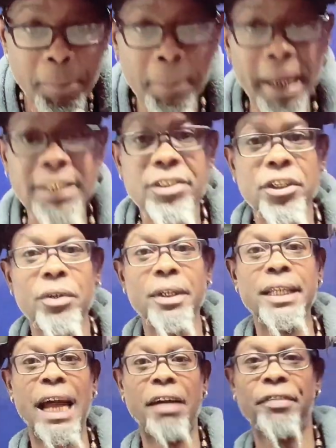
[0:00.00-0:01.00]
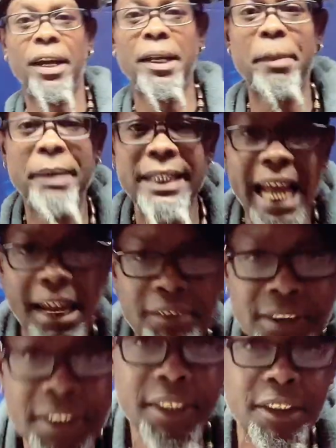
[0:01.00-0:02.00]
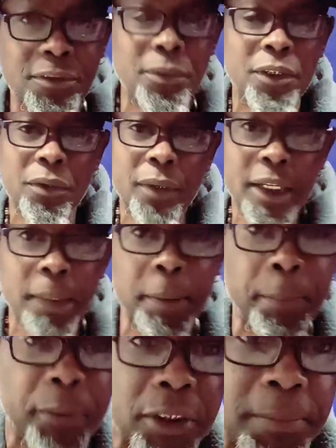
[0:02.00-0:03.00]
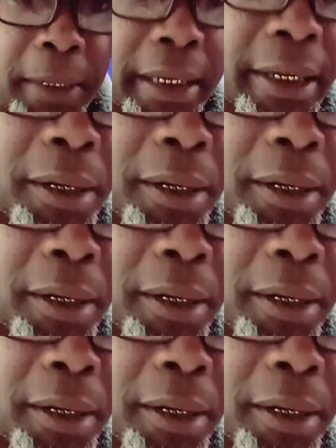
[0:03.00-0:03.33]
I'm about to do it now, fam. Let me dive into this real quick. Let me push my